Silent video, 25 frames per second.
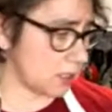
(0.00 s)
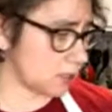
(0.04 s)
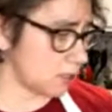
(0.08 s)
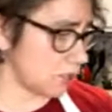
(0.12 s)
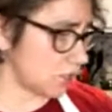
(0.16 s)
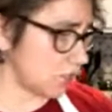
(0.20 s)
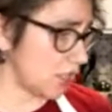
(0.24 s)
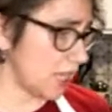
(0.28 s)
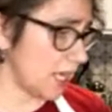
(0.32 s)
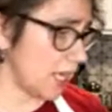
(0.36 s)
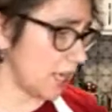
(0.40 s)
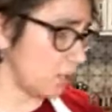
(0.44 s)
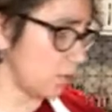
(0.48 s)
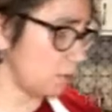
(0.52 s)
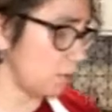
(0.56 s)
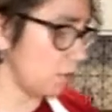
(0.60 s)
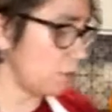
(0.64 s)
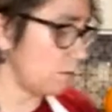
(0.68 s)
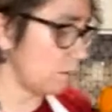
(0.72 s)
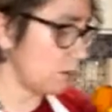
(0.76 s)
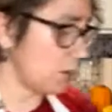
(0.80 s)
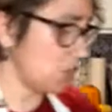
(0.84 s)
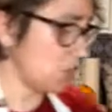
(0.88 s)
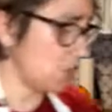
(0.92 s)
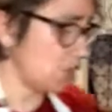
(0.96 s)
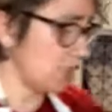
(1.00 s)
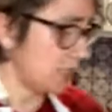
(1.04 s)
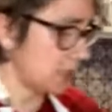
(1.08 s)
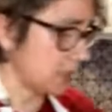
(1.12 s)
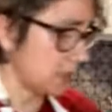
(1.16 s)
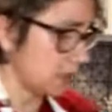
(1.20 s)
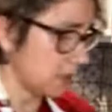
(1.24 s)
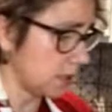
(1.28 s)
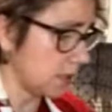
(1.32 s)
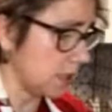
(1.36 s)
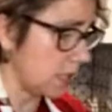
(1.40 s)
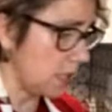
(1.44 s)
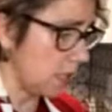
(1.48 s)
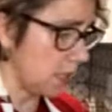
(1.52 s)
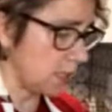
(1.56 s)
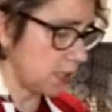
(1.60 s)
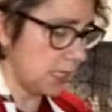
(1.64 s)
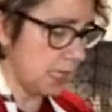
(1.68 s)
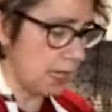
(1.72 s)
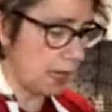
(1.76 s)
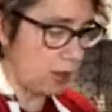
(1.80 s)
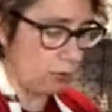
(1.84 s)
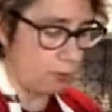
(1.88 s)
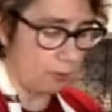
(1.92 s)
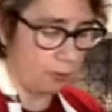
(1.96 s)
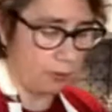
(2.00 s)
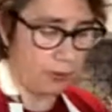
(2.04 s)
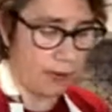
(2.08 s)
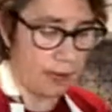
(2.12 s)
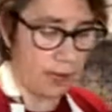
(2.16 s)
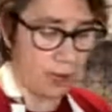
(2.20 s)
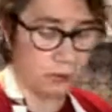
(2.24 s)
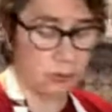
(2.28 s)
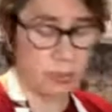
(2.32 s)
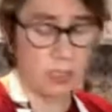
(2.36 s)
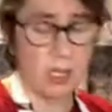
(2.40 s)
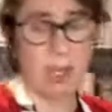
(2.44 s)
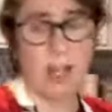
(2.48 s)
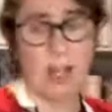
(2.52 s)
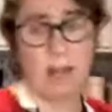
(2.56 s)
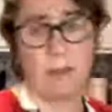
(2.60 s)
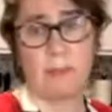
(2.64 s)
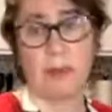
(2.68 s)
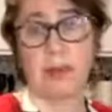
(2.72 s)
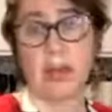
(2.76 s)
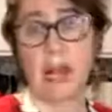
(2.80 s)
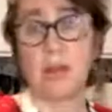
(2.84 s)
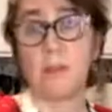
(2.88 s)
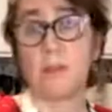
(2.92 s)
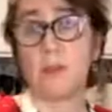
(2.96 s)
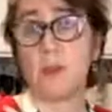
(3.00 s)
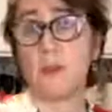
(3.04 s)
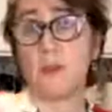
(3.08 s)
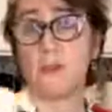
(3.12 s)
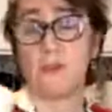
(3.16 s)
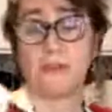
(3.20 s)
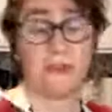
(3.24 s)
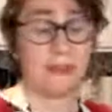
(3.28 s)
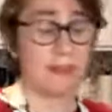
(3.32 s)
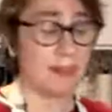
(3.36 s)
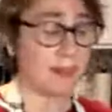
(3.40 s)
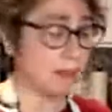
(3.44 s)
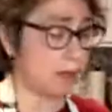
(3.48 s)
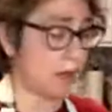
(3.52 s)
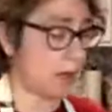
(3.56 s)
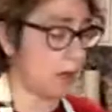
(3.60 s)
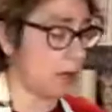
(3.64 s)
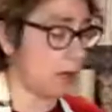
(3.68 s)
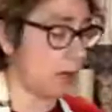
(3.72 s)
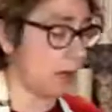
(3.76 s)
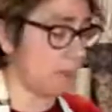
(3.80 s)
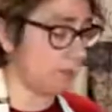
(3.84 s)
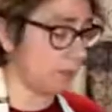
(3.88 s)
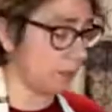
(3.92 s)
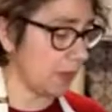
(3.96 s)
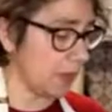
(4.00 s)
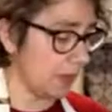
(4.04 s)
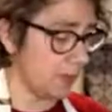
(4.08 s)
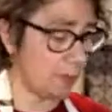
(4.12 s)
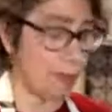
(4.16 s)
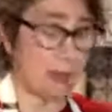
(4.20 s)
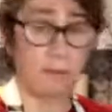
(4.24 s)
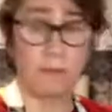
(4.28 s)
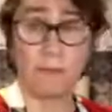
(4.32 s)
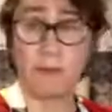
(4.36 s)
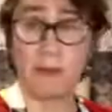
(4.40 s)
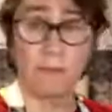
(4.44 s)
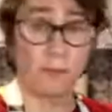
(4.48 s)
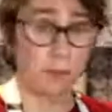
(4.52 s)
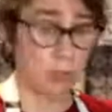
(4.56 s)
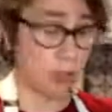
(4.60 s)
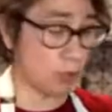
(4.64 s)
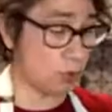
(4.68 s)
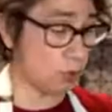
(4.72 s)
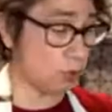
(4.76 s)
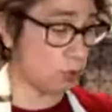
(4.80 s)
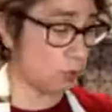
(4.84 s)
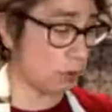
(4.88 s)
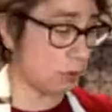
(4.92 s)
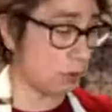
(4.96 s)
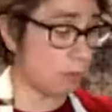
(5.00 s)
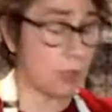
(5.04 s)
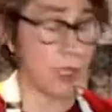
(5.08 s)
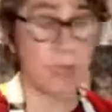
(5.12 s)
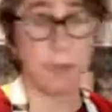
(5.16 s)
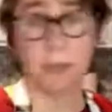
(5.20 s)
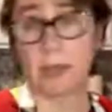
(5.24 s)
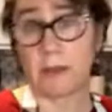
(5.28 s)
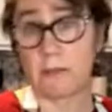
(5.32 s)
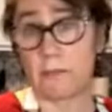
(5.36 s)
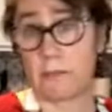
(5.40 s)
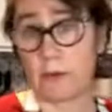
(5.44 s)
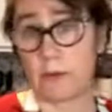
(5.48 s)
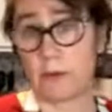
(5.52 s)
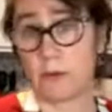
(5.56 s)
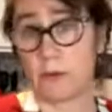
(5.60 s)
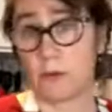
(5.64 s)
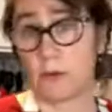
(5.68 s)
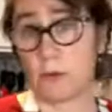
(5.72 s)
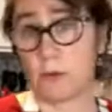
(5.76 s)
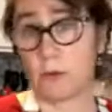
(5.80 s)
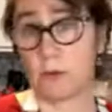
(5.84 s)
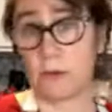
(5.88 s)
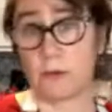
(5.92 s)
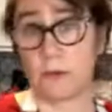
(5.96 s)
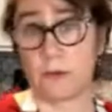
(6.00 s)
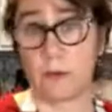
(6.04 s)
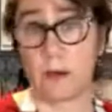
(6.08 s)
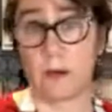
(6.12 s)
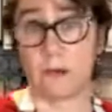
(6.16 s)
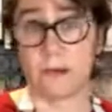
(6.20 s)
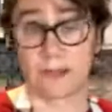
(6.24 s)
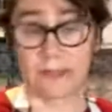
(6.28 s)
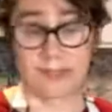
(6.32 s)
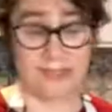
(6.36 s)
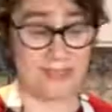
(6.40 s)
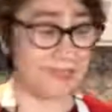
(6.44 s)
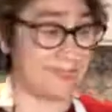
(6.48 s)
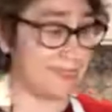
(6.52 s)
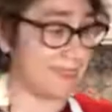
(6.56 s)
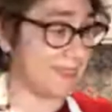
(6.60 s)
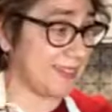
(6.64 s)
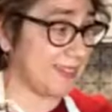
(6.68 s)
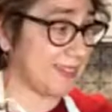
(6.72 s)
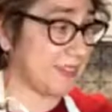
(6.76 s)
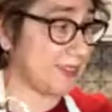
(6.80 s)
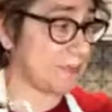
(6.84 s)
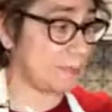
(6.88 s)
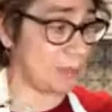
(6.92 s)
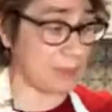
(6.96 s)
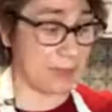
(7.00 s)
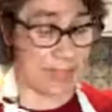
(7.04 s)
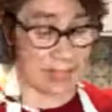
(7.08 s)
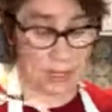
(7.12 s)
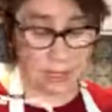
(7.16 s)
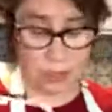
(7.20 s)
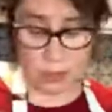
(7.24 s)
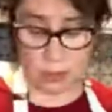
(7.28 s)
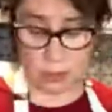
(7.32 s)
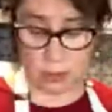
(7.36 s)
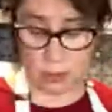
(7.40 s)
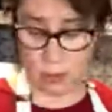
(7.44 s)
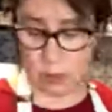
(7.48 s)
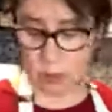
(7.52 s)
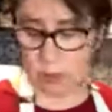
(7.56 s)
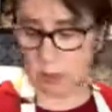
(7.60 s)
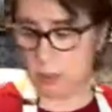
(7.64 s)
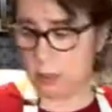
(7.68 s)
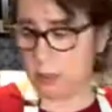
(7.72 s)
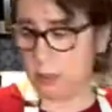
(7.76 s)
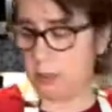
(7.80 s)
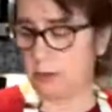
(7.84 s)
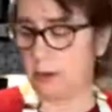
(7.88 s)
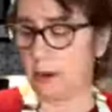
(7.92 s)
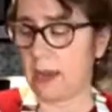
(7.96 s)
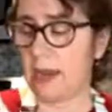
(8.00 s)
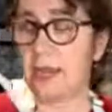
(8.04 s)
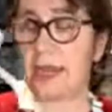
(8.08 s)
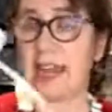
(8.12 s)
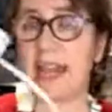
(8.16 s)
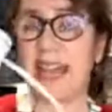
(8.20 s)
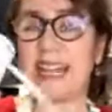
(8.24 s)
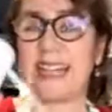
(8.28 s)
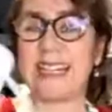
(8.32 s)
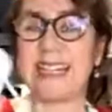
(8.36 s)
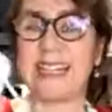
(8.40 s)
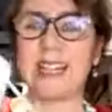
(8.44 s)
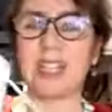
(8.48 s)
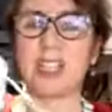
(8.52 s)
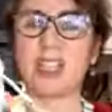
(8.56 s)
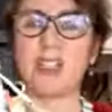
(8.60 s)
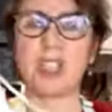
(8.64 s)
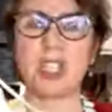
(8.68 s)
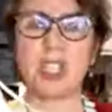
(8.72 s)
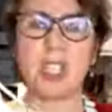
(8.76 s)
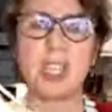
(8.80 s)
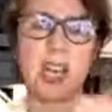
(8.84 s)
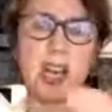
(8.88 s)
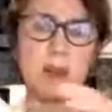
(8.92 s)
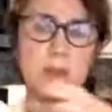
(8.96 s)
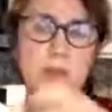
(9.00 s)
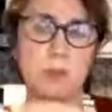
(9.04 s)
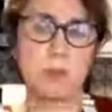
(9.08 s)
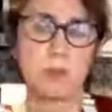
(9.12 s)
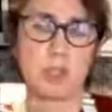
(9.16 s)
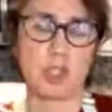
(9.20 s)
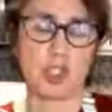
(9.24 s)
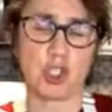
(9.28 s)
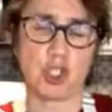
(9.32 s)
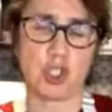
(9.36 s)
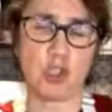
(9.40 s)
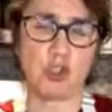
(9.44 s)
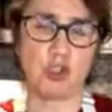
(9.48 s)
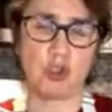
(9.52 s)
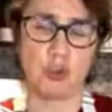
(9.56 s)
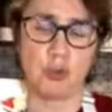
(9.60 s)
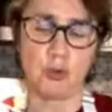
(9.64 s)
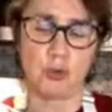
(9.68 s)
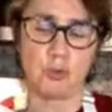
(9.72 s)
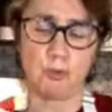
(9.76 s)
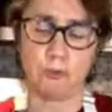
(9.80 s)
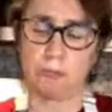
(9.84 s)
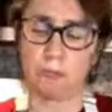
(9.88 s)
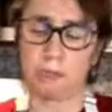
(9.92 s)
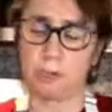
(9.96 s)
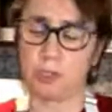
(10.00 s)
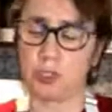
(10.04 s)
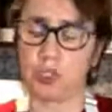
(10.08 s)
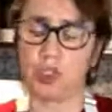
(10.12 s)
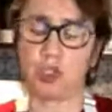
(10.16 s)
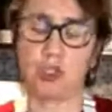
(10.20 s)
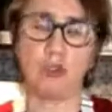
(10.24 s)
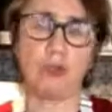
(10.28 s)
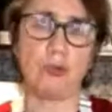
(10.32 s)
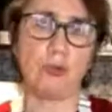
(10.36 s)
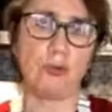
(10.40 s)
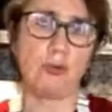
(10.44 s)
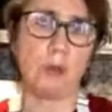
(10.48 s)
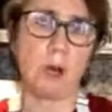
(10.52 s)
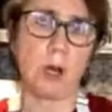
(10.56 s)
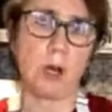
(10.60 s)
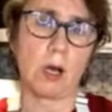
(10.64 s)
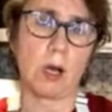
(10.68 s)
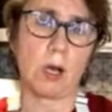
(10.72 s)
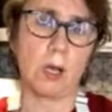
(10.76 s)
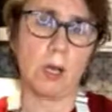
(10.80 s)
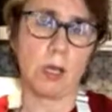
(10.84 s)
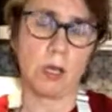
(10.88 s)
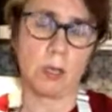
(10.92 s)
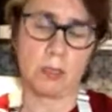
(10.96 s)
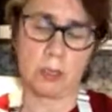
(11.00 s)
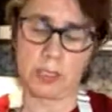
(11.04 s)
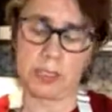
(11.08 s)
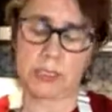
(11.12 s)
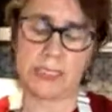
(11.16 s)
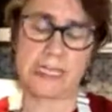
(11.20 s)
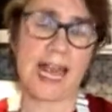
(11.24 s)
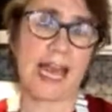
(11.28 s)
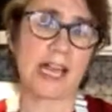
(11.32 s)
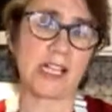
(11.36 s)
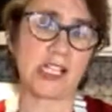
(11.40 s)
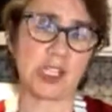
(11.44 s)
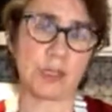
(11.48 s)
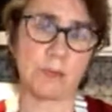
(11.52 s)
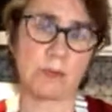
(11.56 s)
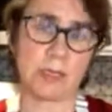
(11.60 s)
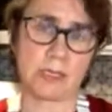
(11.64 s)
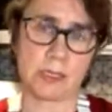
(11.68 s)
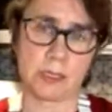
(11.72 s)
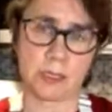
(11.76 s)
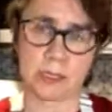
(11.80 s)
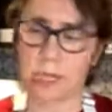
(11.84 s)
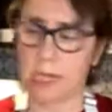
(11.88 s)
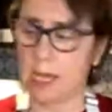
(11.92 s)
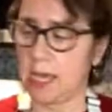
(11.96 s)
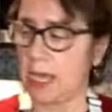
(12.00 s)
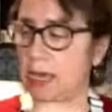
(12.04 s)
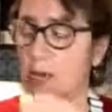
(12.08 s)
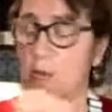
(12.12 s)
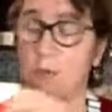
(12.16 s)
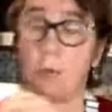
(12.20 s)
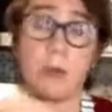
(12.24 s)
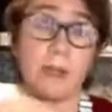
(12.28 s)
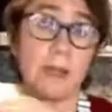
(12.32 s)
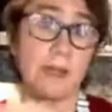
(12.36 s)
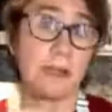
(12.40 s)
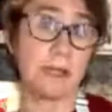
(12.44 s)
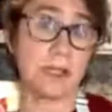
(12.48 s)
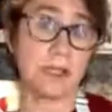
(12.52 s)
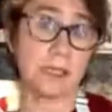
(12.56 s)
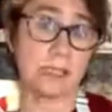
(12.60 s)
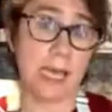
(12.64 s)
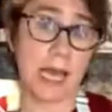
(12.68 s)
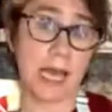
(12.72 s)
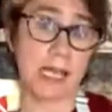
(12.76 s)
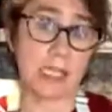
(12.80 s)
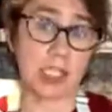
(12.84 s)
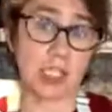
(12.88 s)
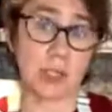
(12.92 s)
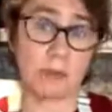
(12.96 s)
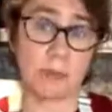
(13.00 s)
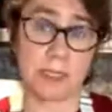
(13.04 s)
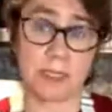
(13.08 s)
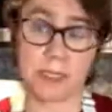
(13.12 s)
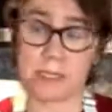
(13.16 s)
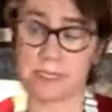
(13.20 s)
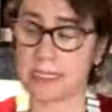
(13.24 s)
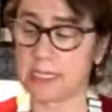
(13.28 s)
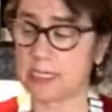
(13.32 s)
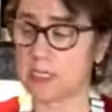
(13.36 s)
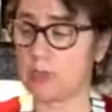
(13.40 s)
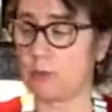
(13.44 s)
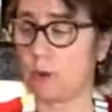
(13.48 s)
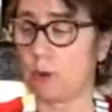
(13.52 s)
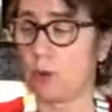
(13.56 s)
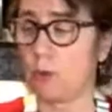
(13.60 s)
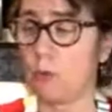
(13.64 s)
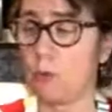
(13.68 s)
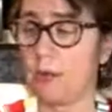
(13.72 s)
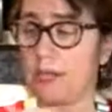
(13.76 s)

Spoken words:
She had no machines to help her out. But I'm using my favorite tool, one of my favorite tools, called a stick blender, right? And it usually comes with two attachments. And one of the attachments is a